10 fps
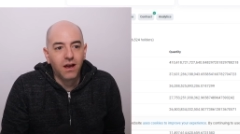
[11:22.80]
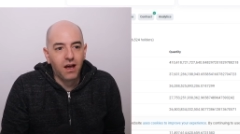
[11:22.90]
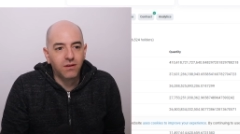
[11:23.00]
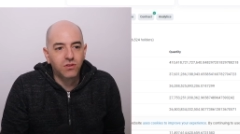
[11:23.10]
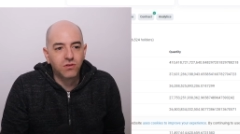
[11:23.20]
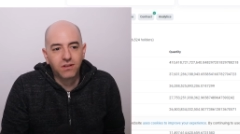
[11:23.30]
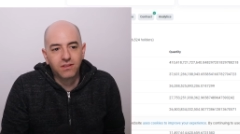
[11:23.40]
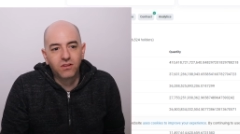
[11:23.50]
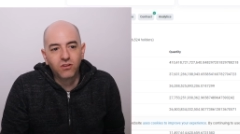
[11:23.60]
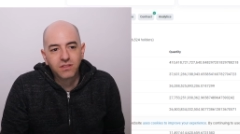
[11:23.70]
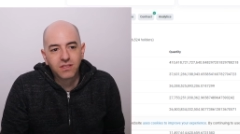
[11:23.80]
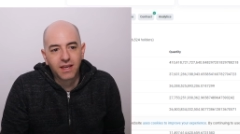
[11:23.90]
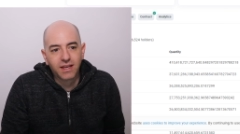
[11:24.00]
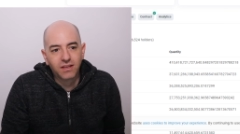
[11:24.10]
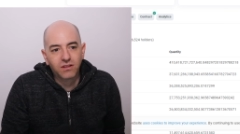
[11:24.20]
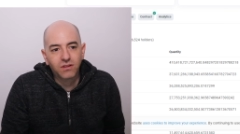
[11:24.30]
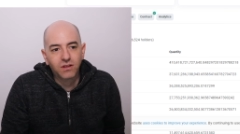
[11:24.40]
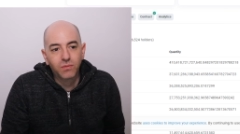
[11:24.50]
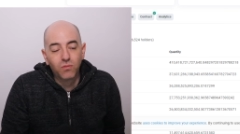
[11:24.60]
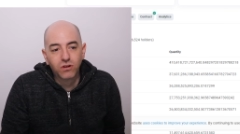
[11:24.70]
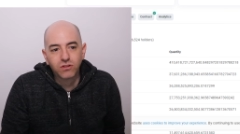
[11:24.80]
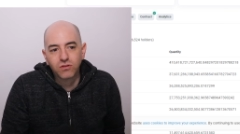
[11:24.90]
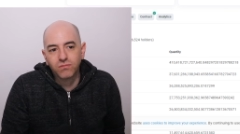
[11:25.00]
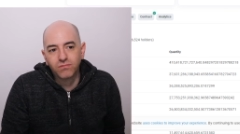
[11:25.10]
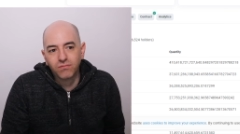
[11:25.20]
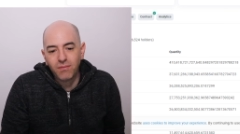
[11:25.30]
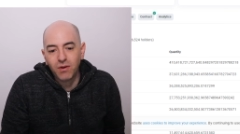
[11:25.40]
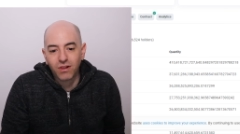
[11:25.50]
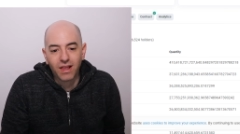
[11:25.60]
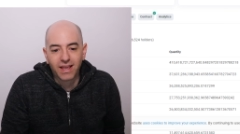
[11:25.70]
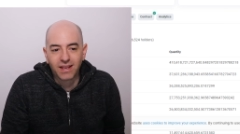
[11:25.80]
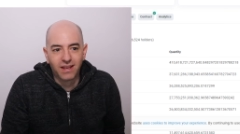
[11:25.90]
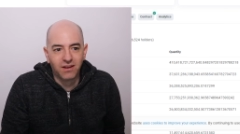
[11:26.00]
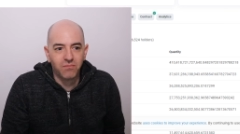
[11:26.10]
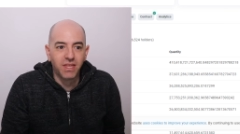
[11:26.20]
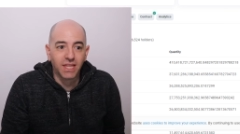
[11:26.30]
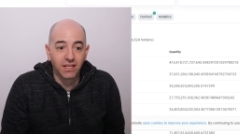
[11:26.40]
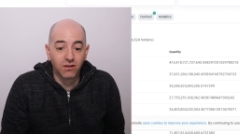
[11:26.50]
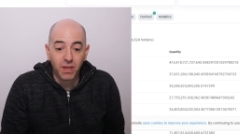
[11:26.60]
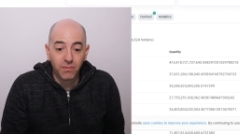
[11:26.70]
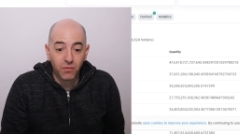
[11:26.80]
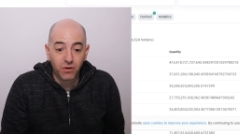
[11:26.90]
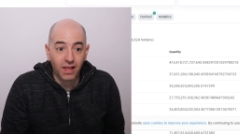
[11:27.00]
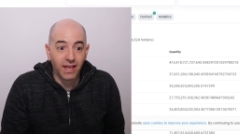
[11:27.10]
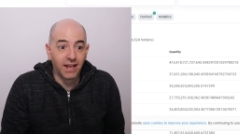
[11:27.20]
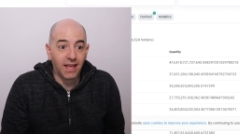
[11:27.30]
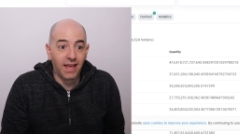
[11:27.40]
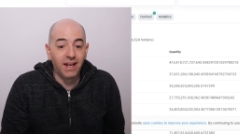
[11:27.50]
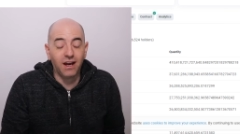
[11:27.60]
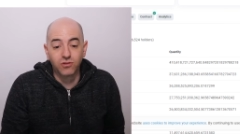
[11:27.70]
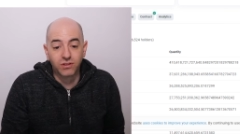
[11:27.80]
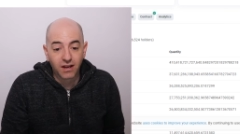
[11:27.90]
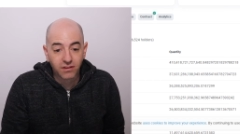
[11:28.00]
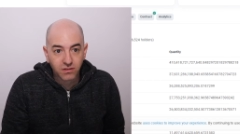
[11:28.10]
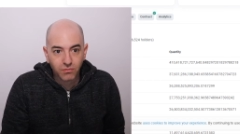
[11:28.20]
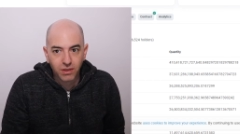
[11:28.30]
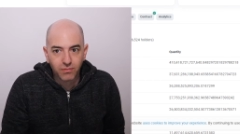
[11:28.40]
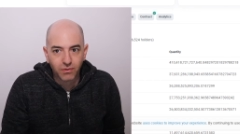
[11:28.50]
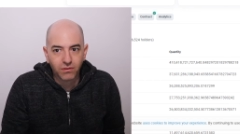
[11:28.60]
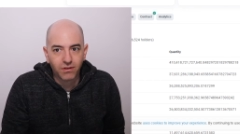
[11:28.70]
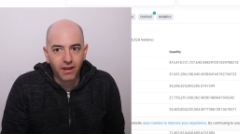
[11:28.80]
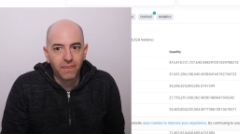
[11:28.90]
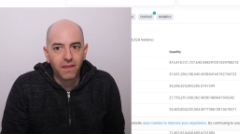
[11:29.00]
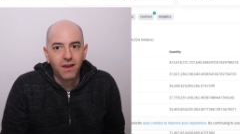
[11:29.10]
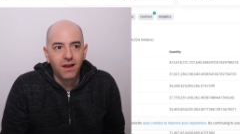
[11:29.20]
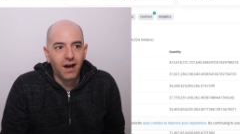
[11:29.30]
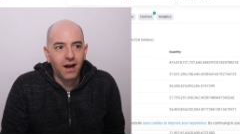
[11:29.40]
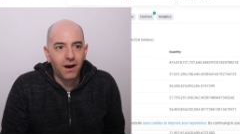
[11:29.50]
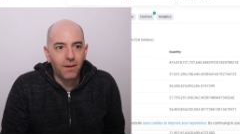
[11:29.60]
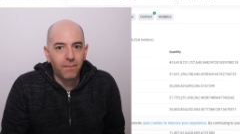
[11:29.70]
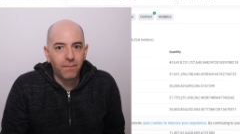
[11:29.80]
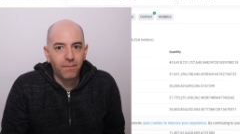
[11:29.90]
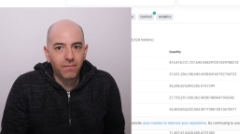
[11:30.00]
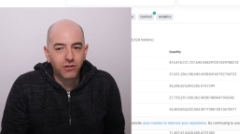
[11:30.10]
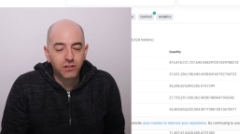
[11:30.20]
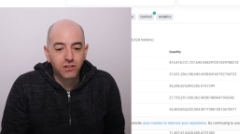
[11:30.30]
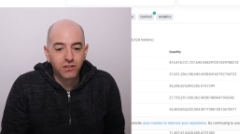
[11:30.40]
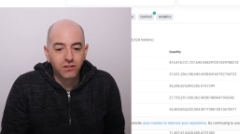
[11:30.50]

So it looks like, you know, a little bit more. So maybe we're like at a million, or maybe we're like at 800,000 people, right? There's